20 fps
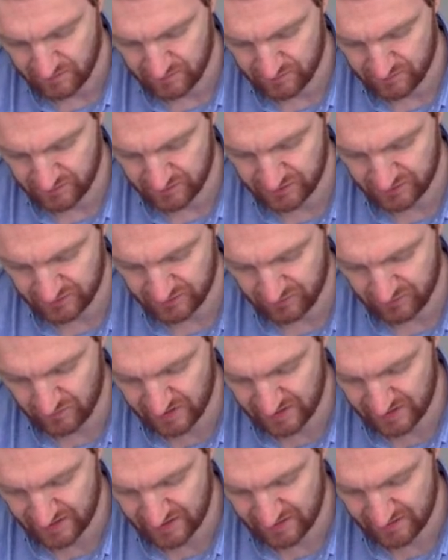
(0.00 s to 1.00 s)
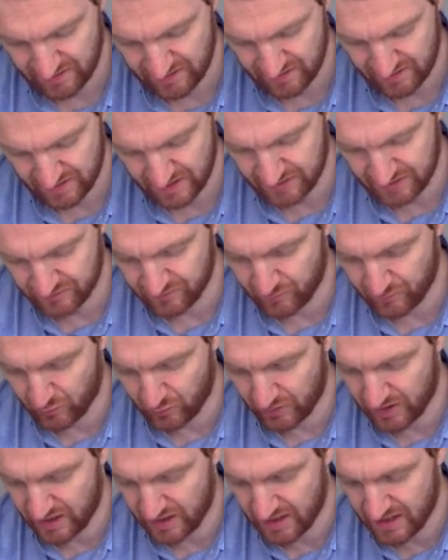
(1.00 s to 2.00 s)
Just as a quick extra
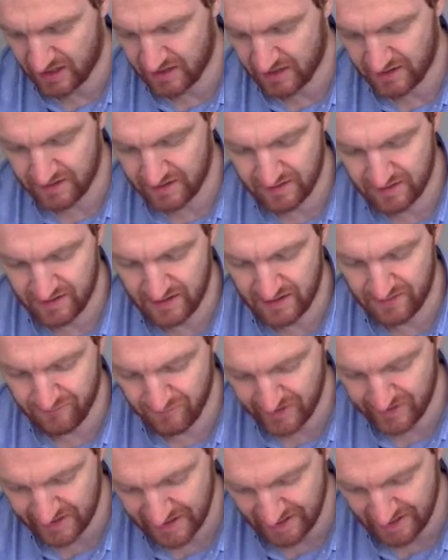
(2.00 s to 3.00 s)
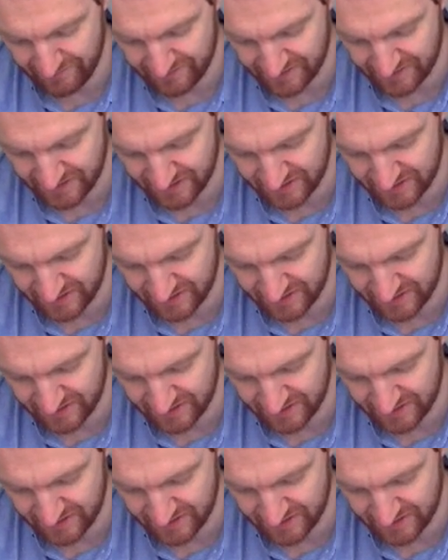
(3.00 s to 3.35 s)
point here, if we left it as